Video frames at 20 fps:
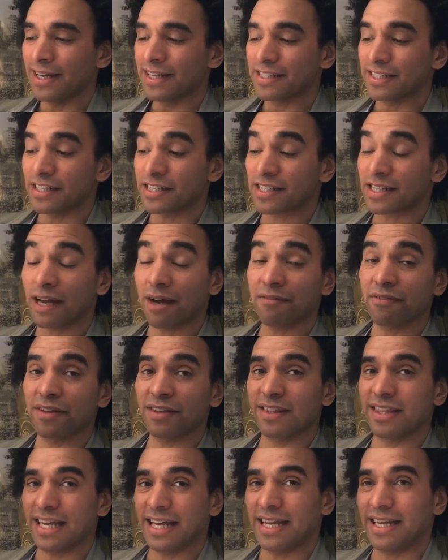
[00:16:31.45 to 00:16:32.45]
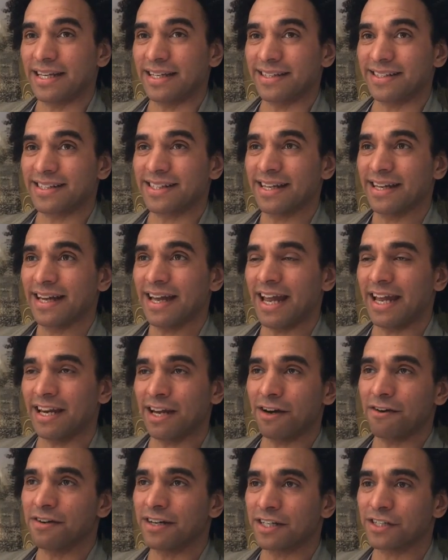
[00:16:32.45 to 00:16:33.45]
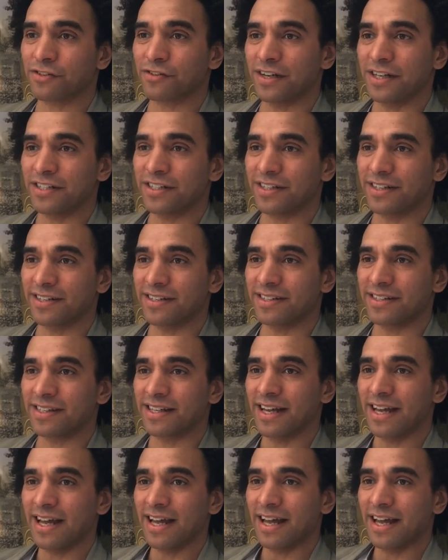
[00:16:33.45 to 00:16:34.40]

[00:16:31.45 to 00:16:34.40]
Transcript: discover things in her illustrations